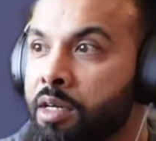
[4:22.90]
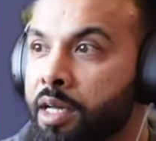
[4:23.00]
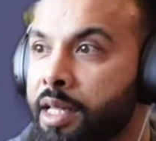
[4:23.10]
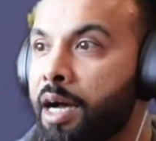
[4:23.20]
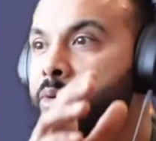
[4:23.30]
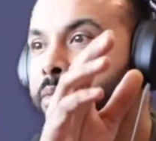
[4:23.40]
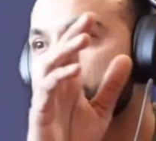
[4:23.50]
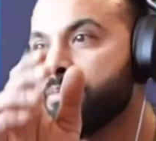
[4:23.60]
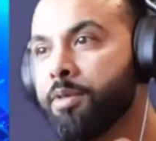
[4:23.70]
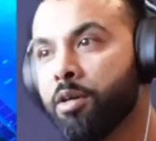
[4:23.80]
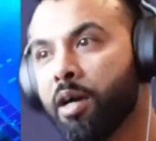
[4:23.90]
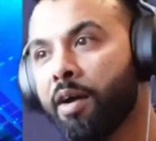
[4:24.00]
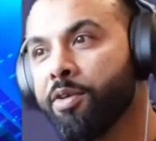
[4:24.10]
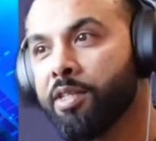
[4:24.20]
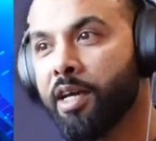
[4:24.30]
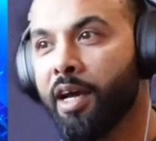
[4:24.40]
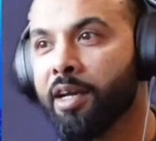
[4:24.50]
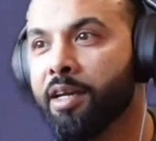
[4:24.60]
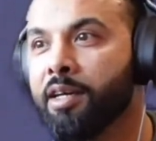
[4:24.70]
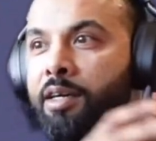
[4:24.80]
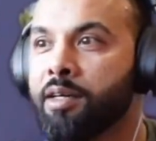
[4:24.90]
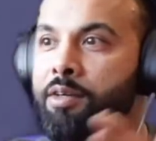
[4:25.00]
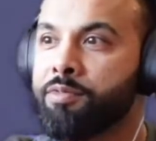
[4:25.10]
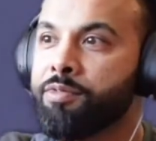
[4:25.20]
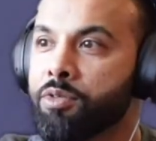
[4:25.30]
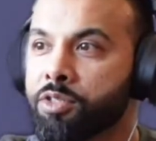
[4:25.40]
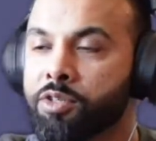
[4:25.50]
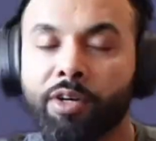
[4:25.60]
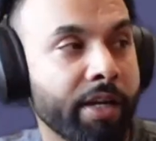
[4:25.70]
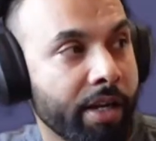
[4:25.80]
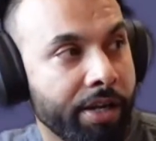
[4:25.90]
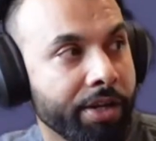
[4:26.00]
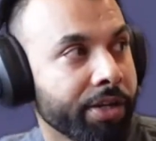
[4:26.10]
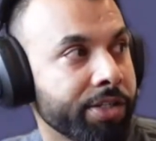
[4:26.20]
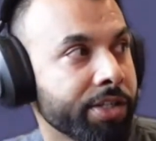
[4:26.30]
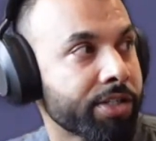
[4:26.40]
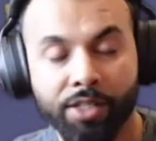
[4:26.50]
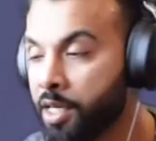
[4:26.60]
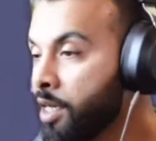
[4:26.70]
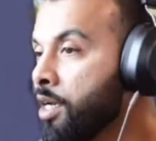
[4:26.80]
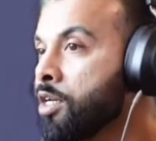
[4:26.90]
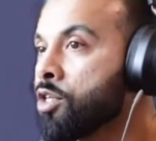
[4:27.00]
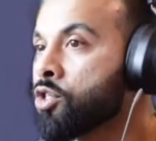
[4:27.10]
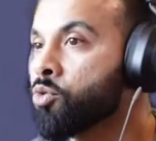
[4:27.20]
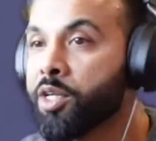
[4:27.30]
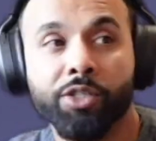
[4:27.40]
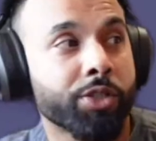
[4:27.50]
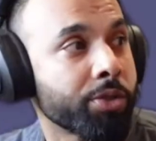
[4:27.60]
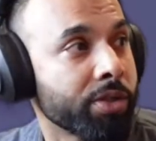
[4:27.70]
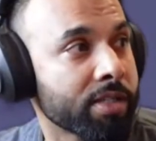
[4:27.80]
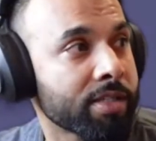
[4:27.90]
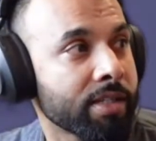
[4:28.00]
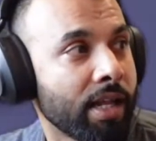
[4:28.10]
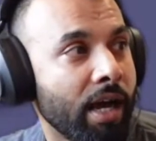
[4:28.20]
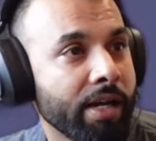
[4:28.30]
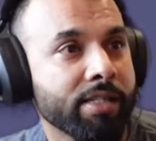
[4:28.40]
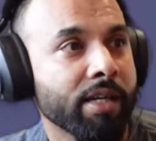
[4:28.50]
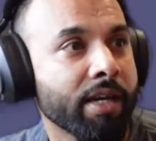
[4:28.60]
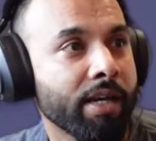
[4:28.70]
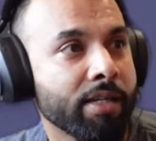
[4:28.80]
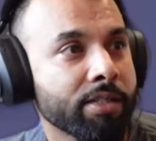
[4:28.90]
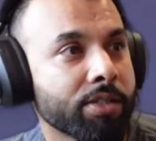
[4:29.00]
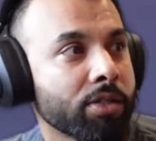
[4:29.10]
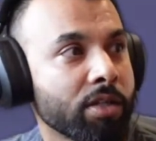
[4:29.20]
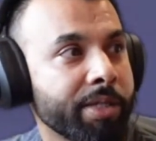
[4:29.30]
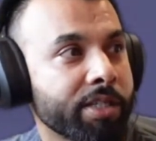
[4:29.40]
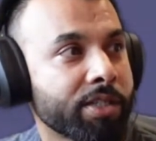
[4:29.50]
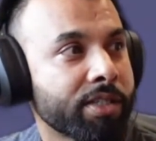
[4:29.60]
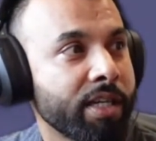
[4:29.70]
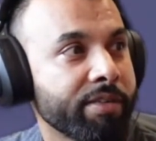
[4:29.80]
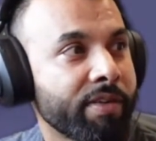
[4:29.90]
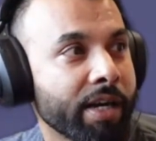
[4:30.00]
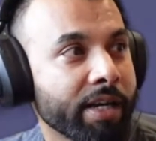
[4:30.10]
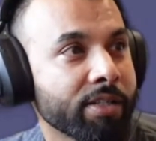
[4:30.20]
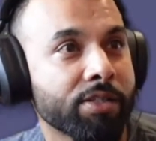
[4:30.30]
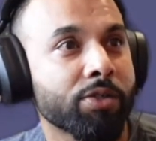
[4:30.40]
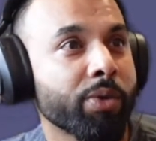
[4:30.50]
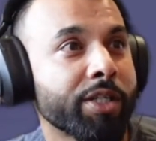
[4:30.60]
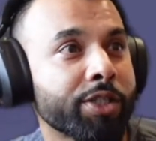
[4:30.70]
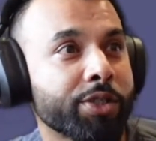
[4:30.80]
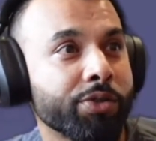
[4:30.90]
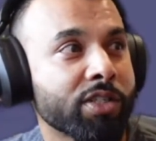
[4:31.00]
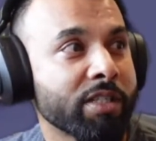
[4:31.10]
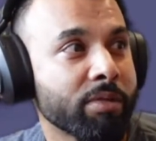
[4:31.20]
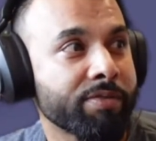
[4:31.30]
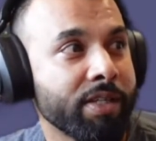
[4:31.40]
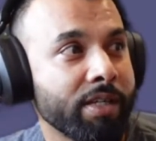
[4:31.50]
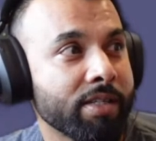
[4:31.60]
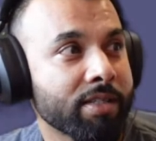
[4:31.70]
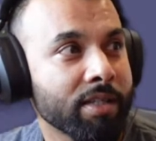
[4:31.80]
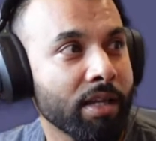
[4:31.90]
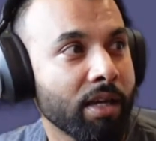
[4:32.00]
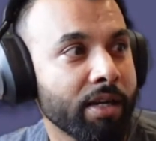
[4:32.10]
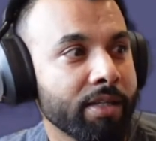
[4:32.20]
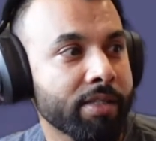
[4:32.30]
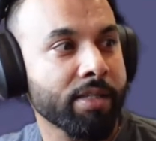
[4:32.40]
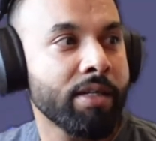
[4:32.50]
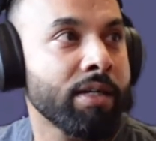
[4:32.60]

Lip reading: And that would, have your deck in full screen and you could just switch to the slides, I guess. So let me just see if I can switch through some of these slides.